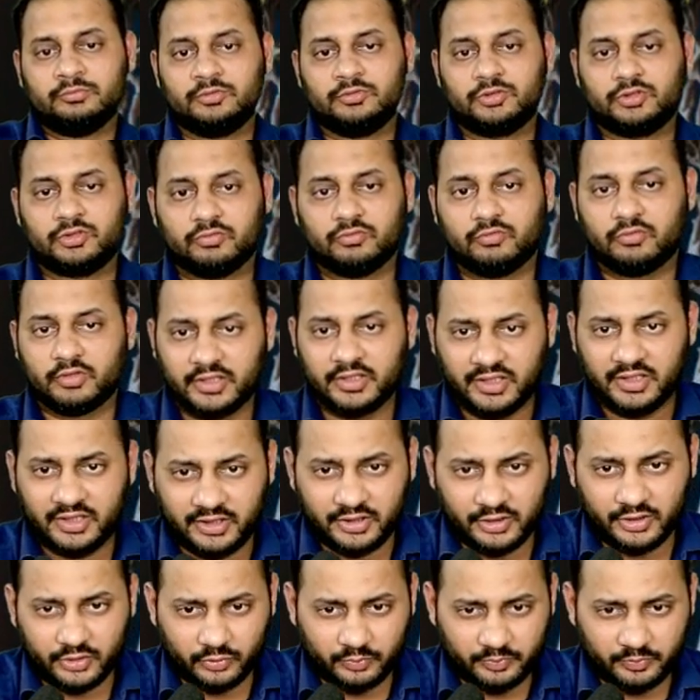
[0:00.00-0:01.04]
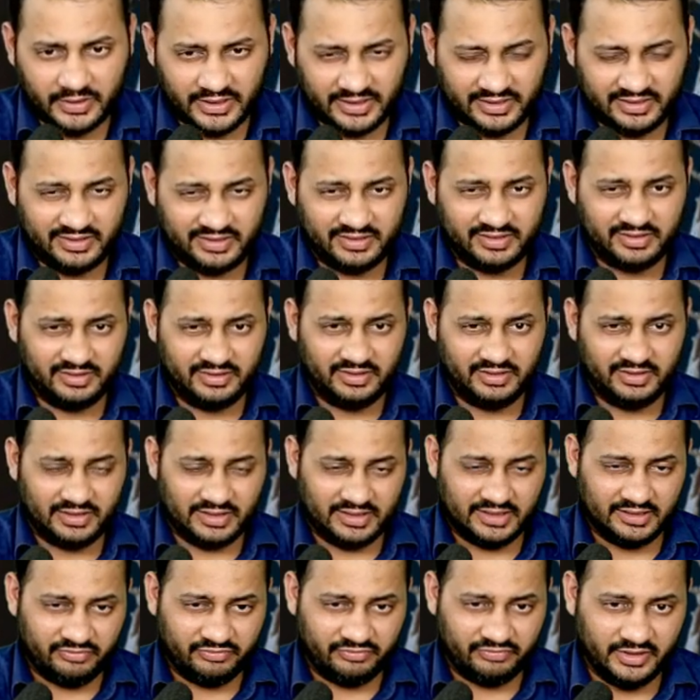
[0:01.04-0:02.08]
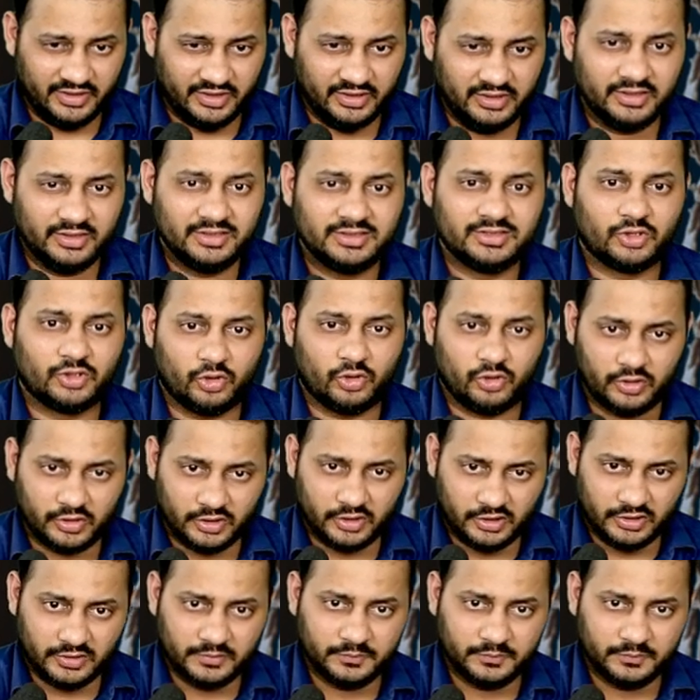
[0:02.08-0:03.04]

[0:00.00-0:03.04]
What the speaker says: So 182 practically I feel is wrong,